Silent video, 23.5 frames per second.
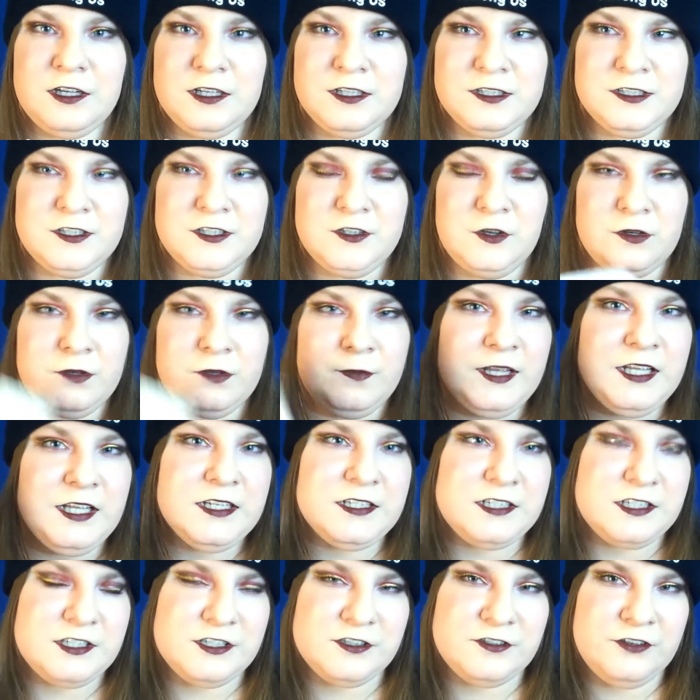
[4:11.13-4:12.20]
Go to my
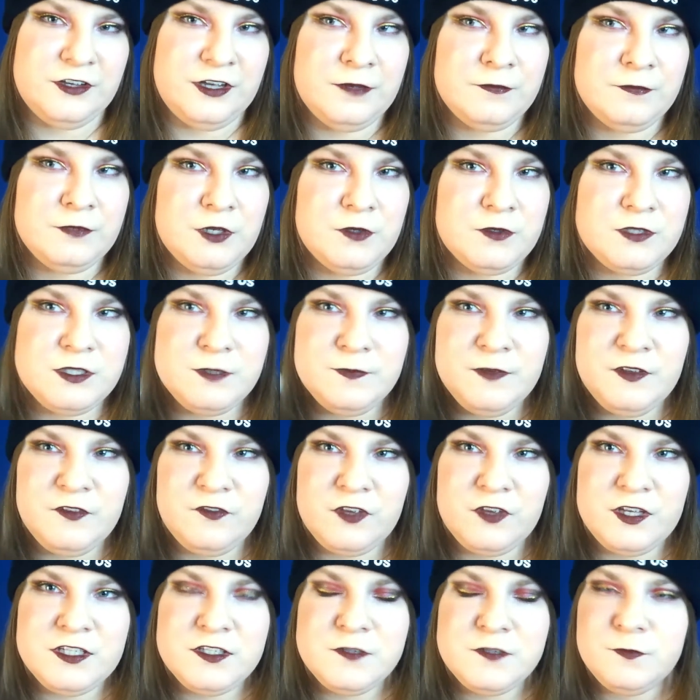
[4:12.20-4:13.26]
Instagram, go to my
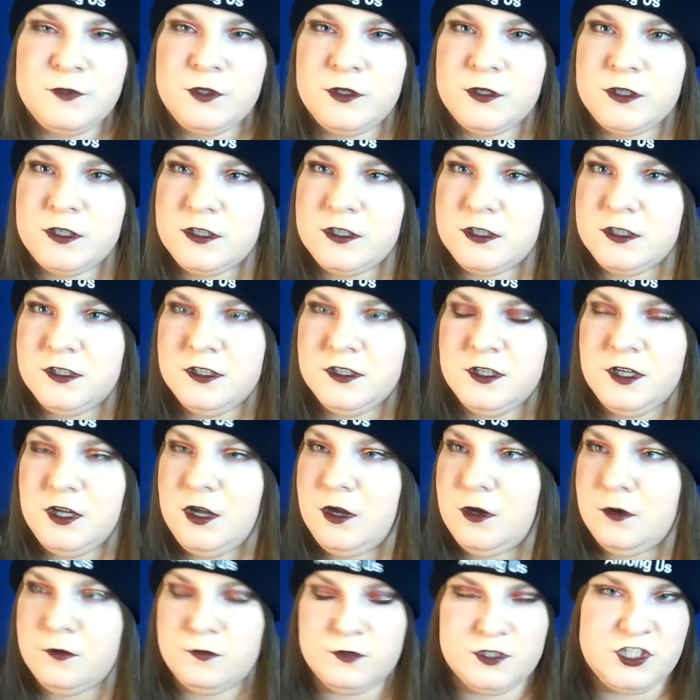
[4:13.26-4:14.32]
Facebook,
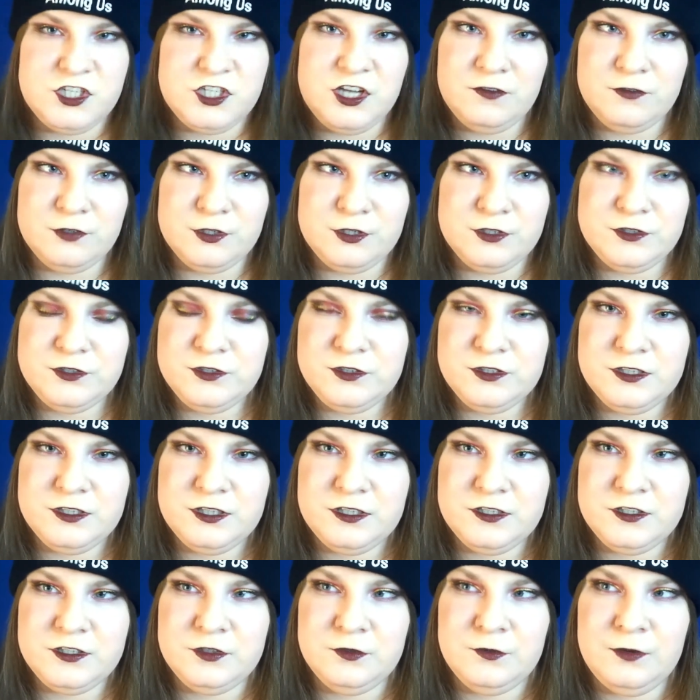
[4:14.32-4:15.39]
whichever
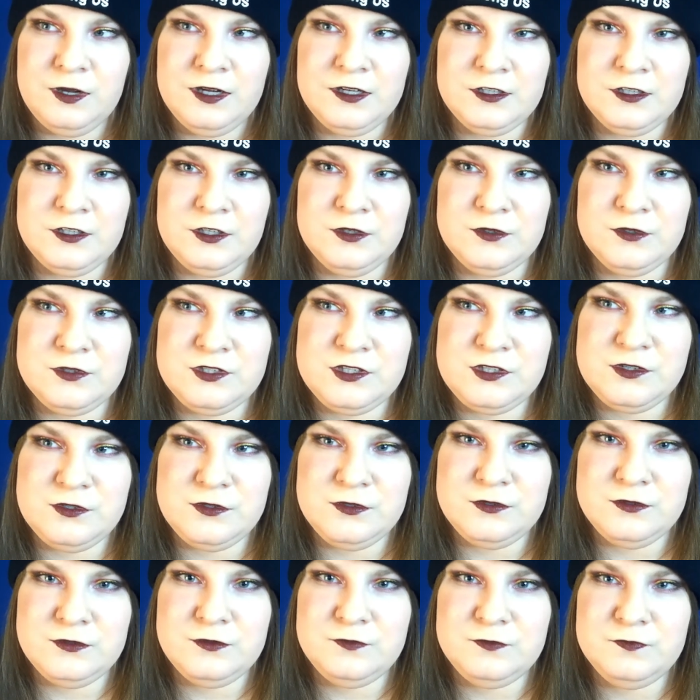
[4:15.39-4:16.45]
you want to go
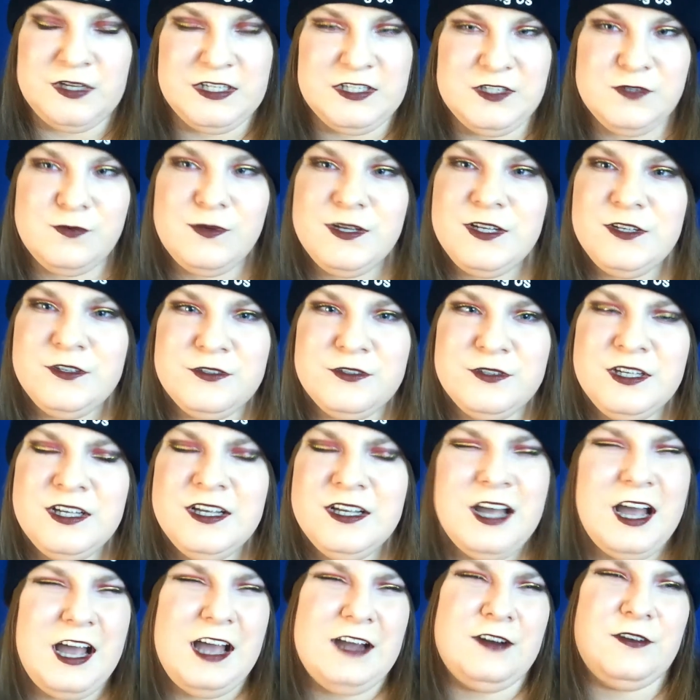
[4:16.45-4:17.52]
to. My Twitter,
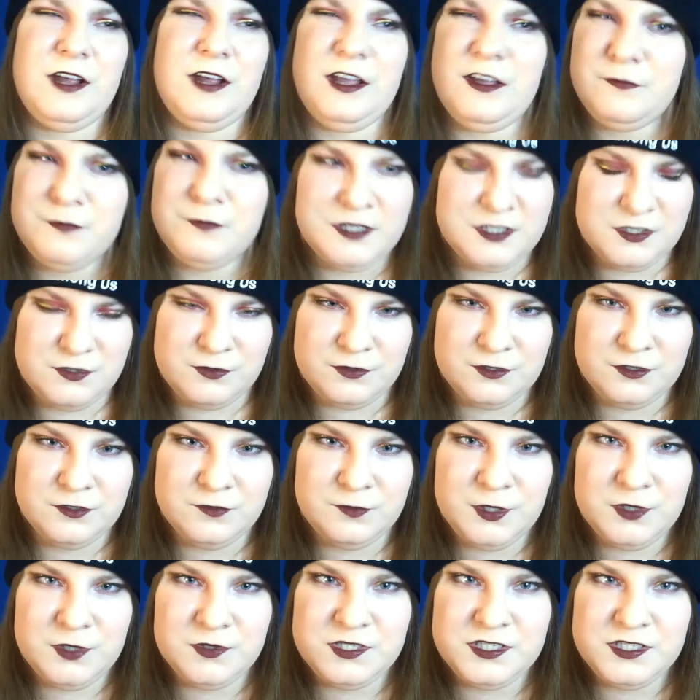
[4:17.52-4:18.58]
I don't have my Twitter
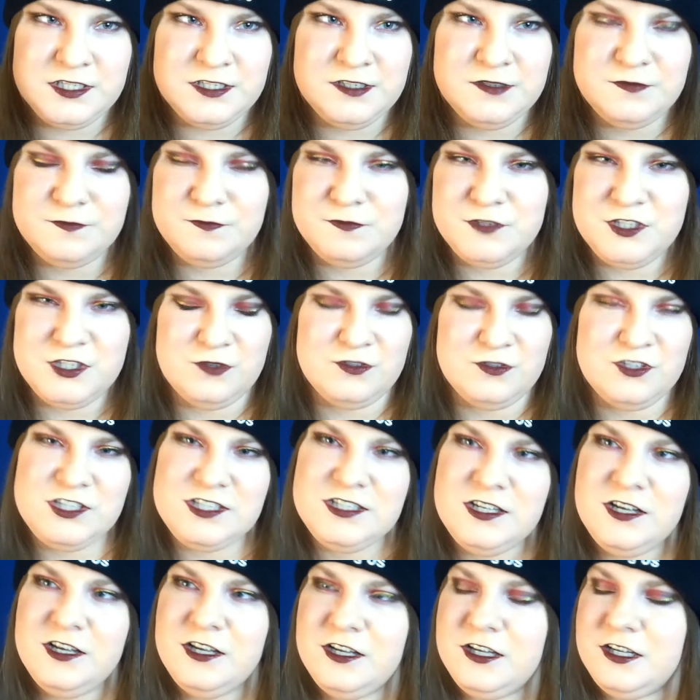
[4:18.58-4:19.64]
posted, so
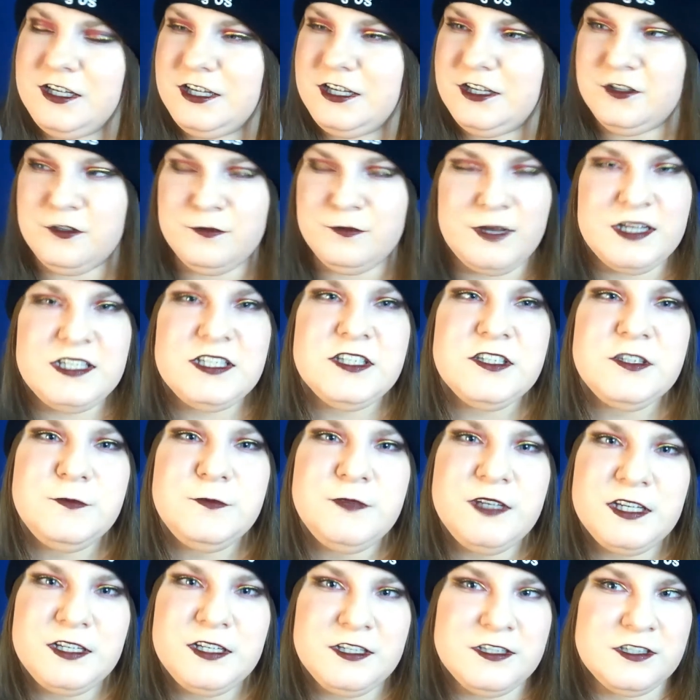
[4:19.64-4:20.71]
just either message me
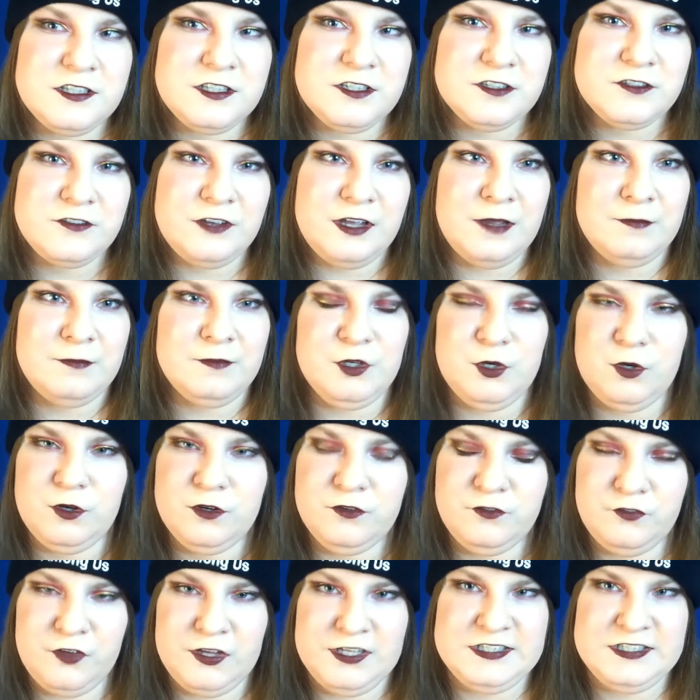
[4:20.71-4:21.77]
on Instagram or
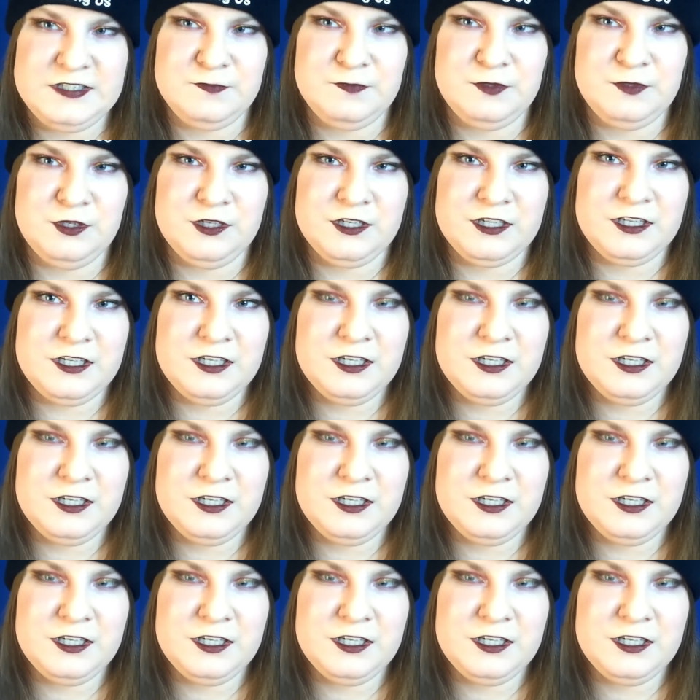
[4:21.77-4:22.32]
Facebook,